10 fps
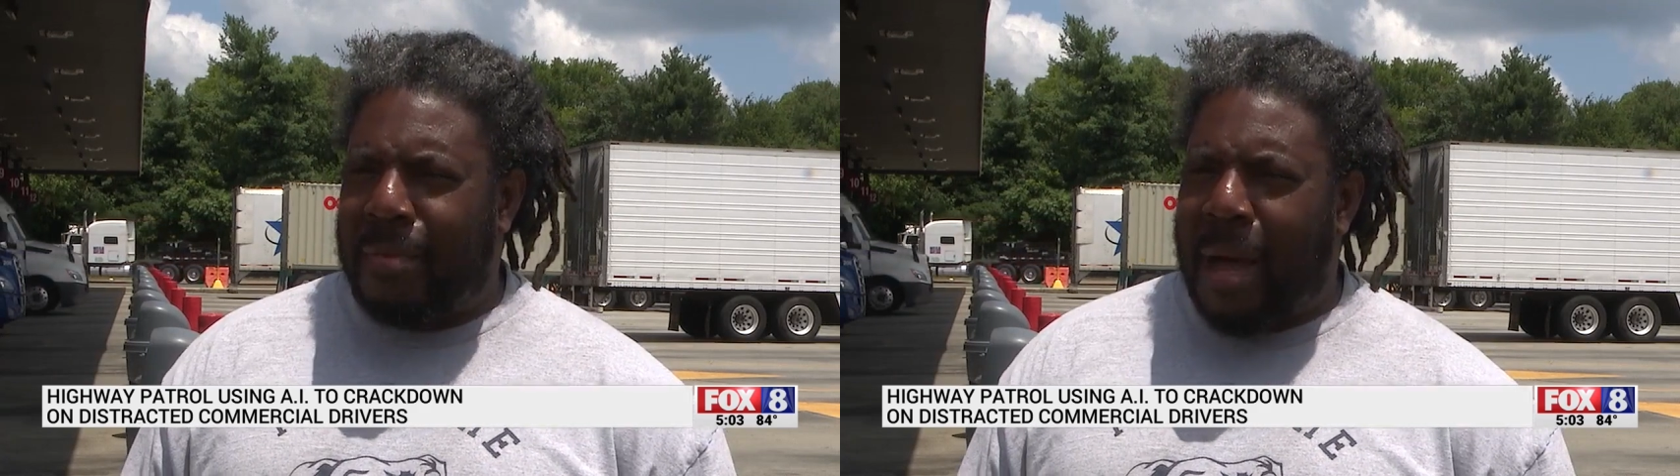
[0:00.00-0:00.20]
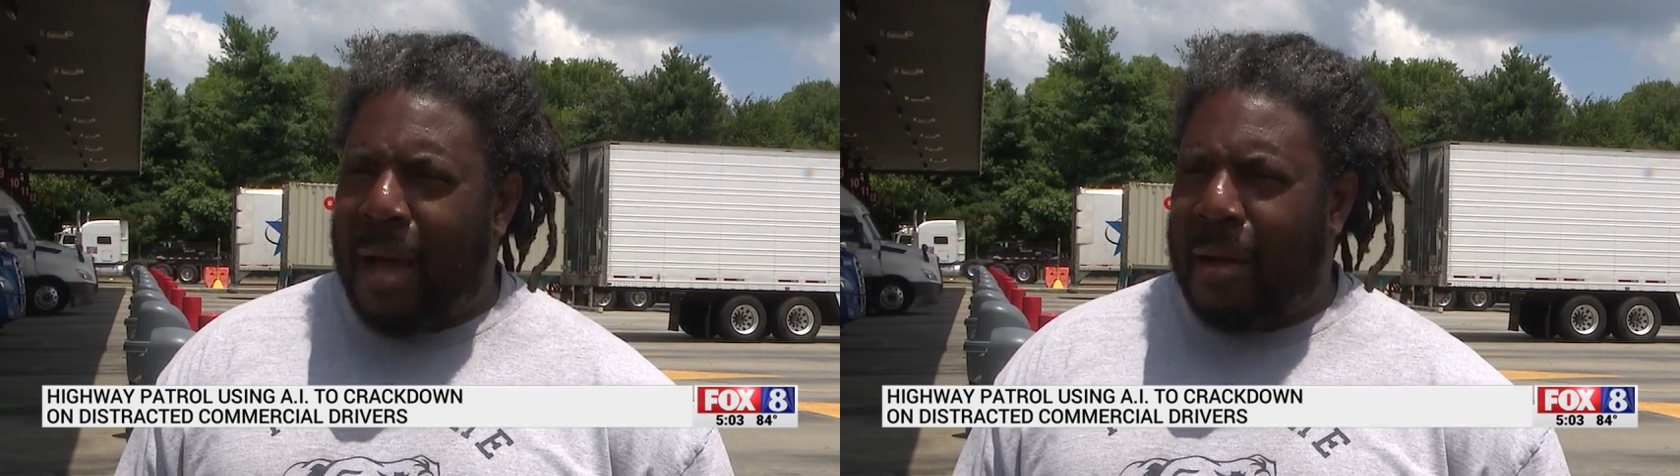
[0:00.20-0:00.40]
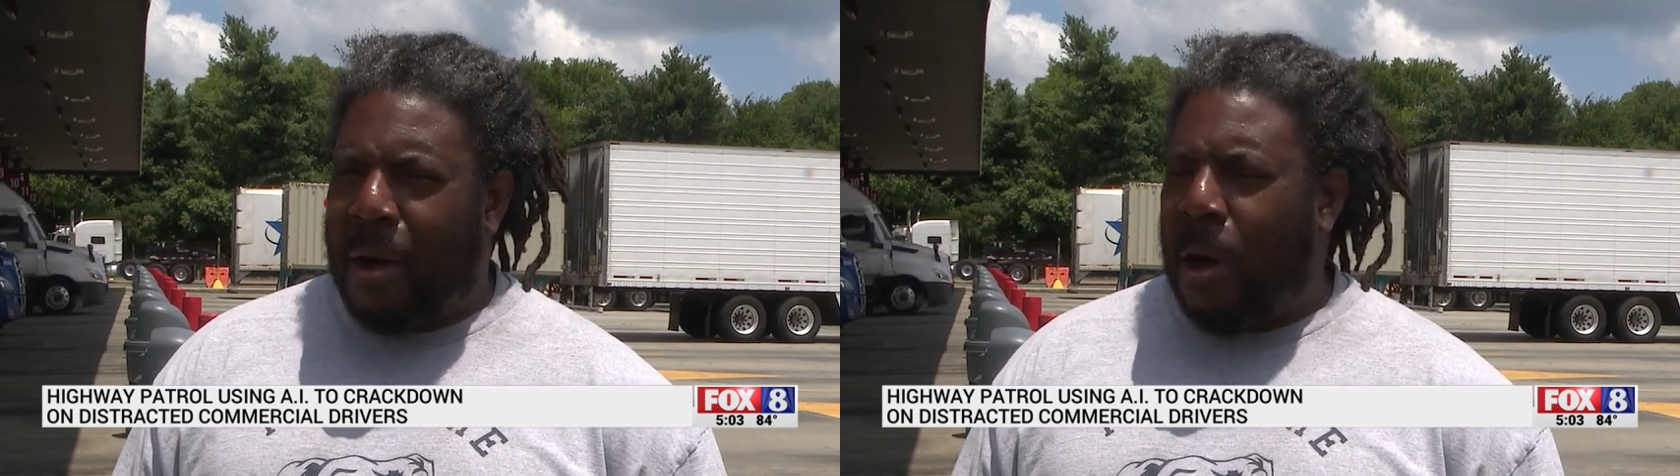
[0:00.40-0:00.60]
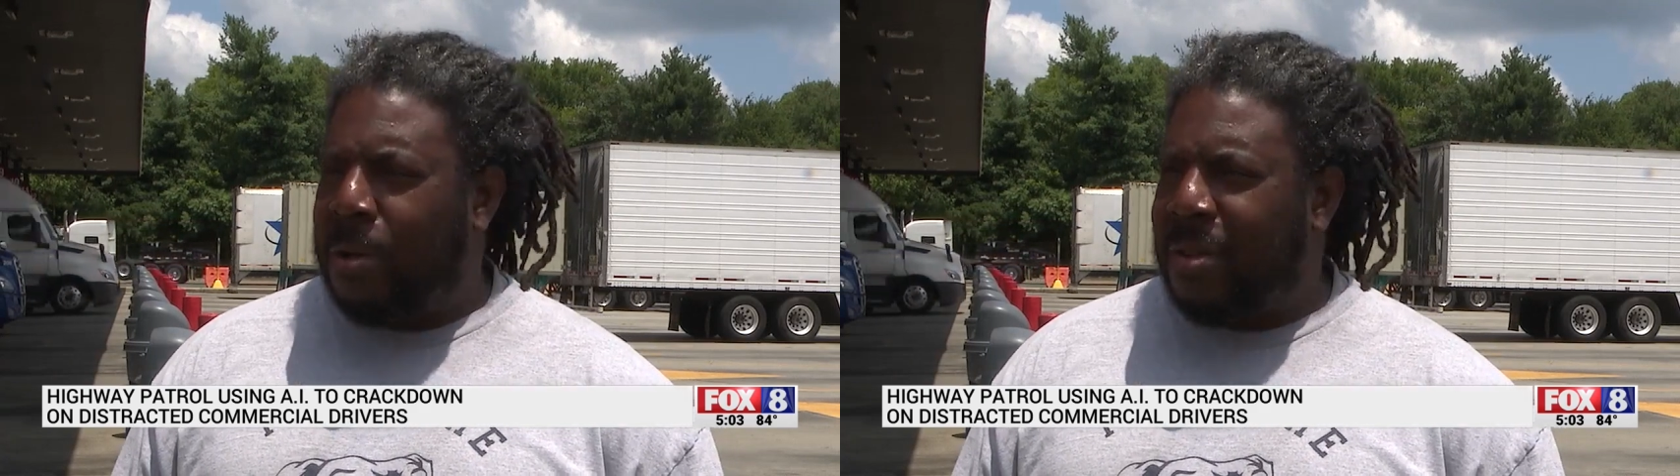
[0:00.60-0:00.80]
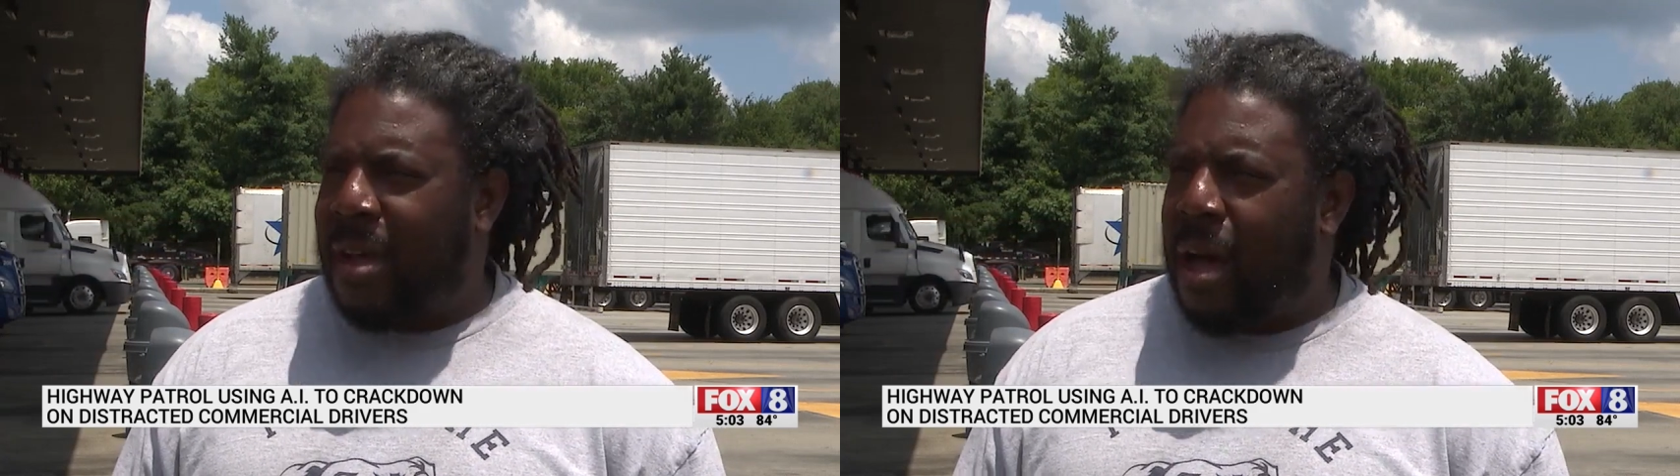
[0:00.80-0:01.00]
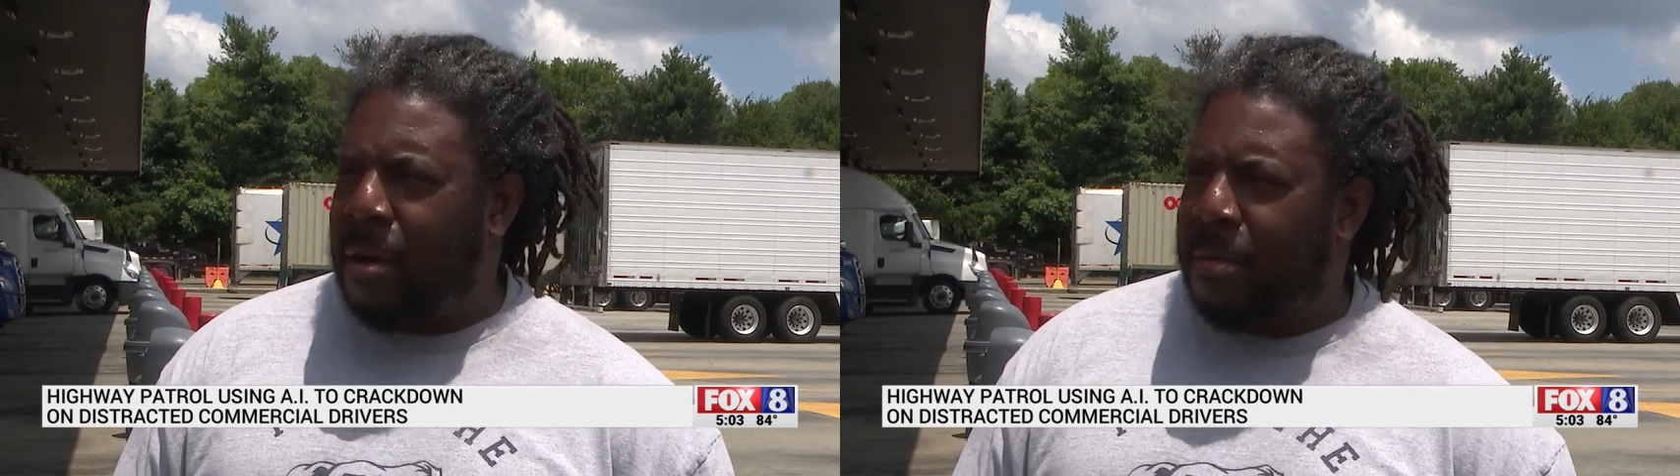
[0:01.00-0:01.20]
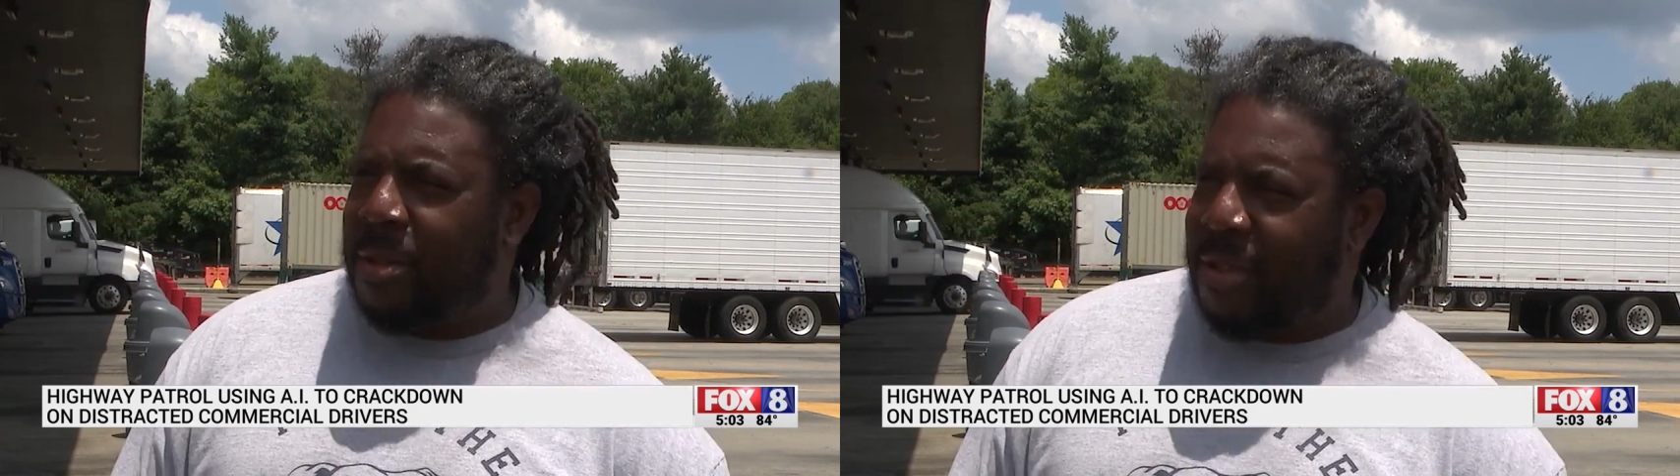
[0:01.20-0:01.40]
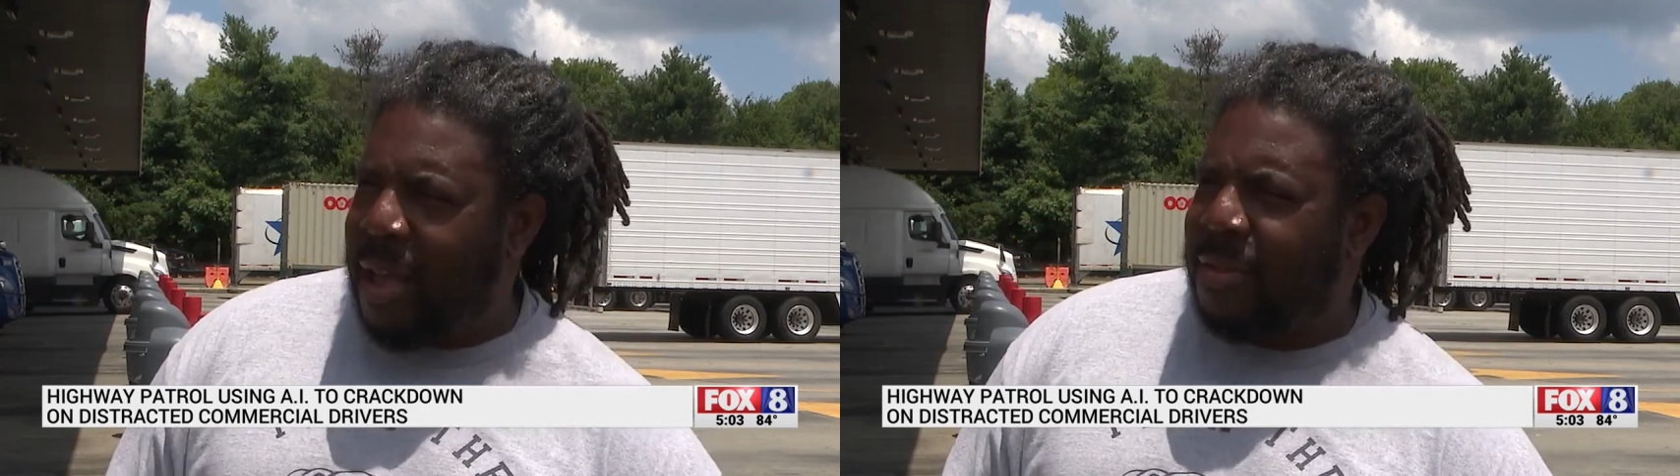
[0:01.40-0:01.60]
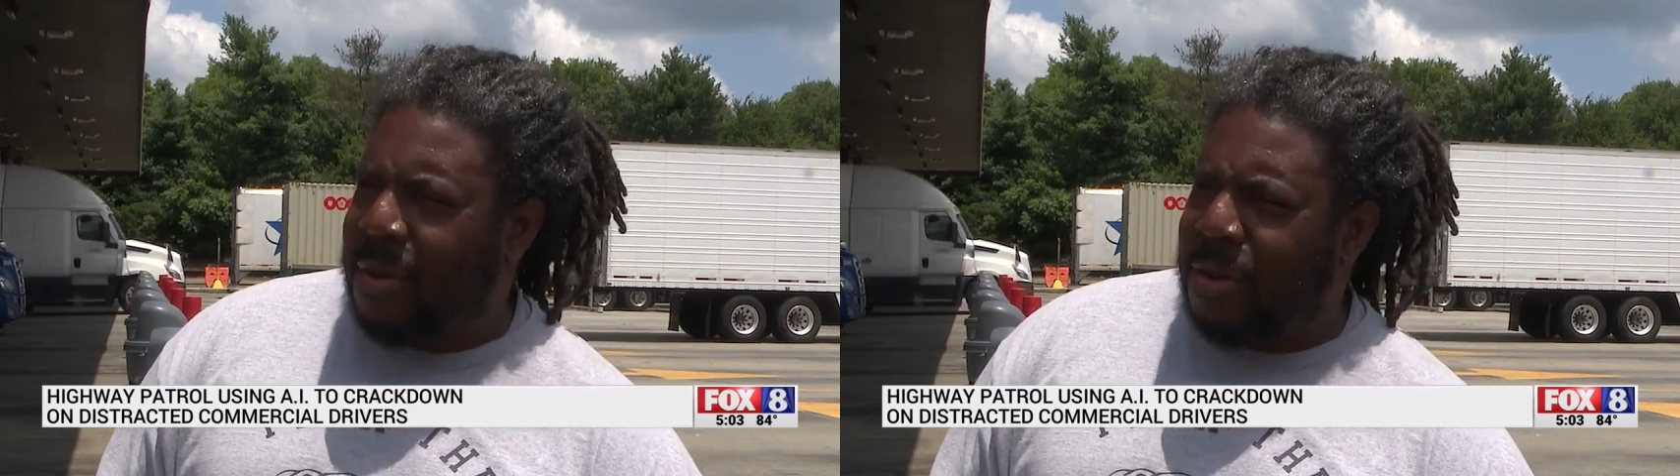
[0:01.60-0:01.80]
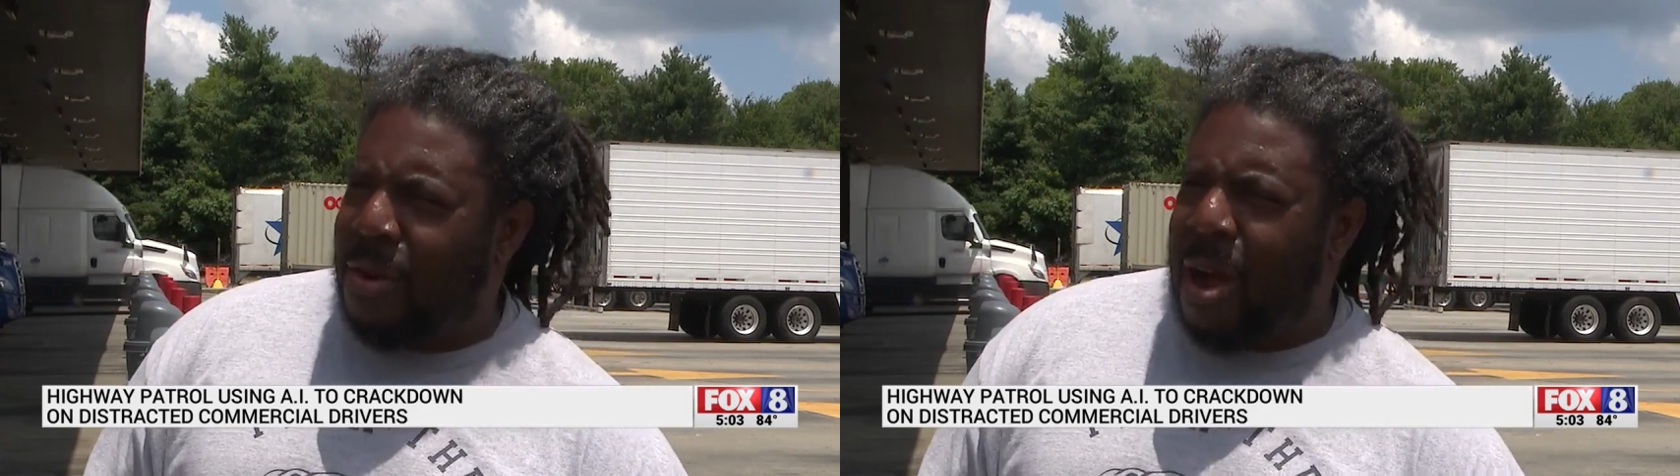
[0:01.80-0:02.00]
not all the time to be
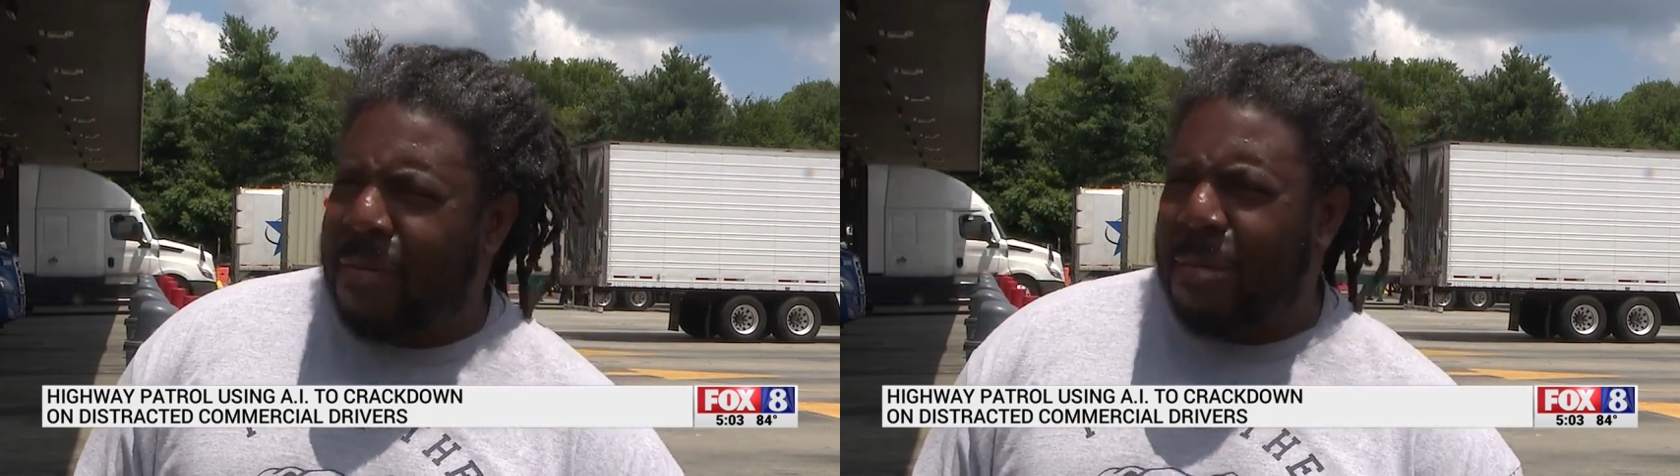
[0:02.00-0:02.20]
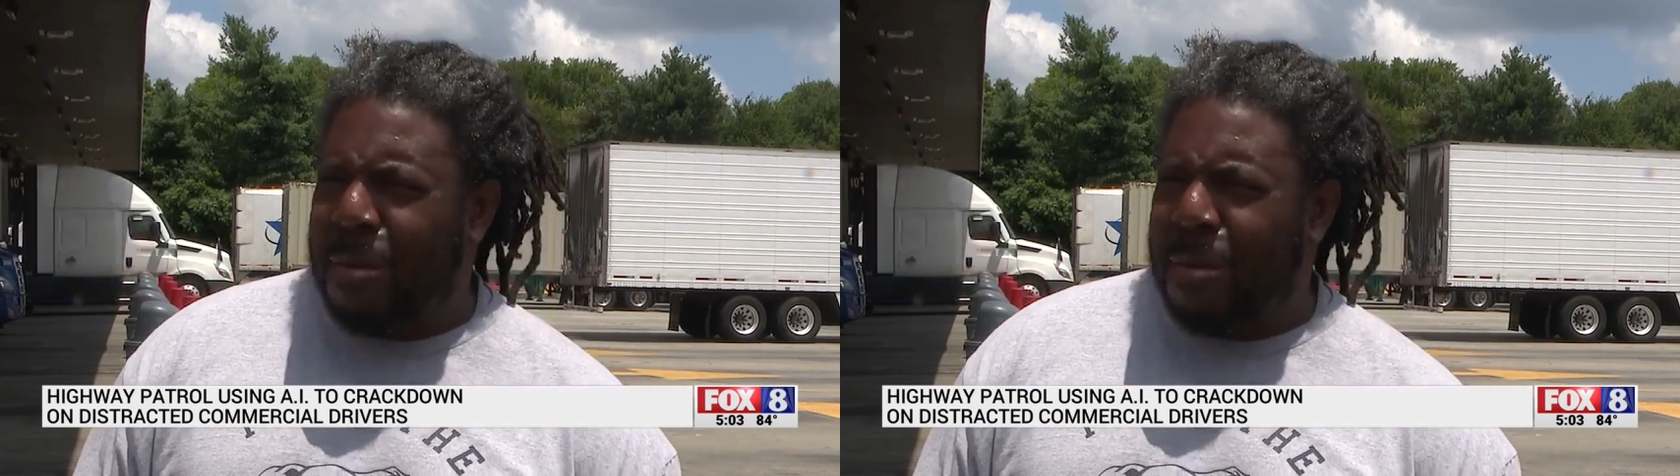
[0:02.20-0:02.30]
texting and driving,